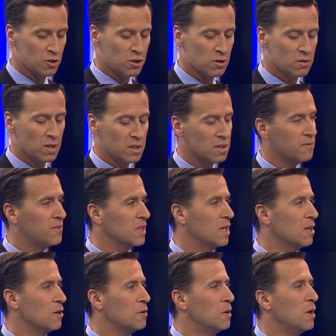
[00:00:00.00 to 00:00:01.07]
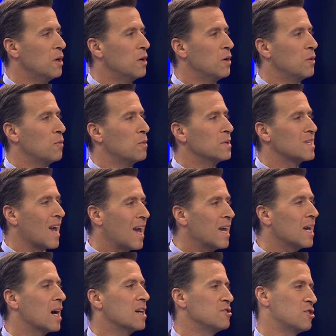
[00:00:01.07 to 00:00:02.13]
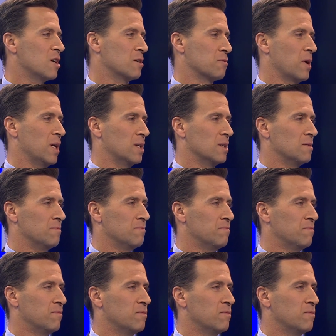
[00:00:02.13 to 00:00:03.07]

sure that the video was AI generated. Wow.